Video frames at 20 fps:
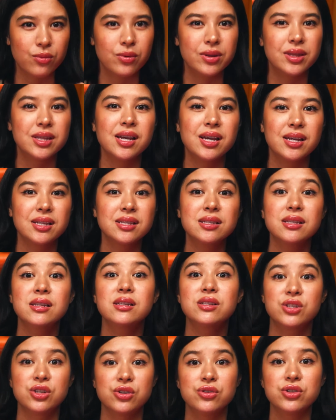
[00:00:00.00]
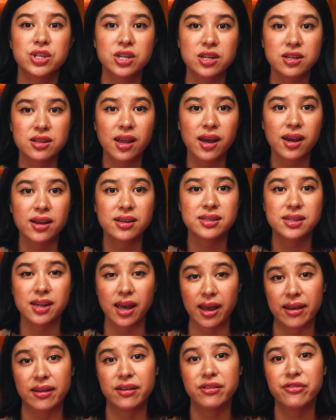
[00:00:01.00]
When the institutionalized
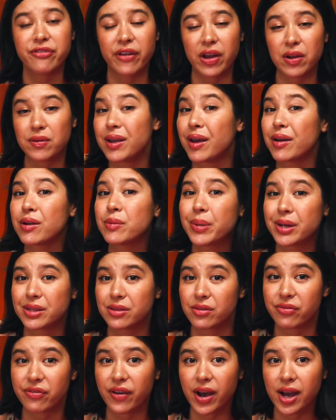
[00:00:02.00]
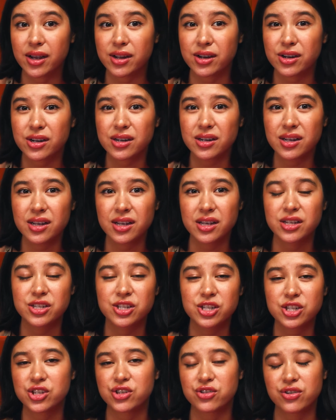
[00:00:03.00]
Ed found out about the fire, he
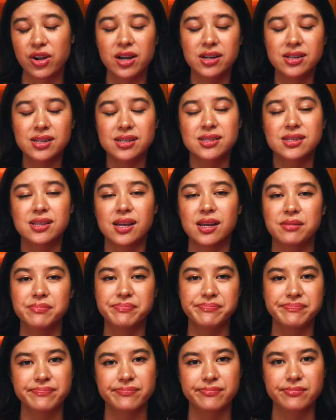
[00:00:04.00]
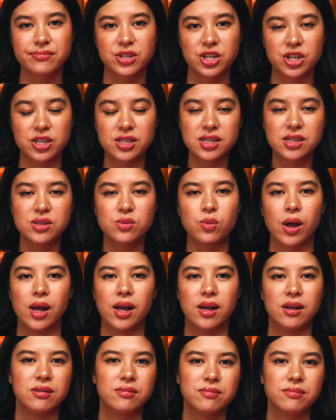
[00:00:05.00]
just shrugged and said, just as well.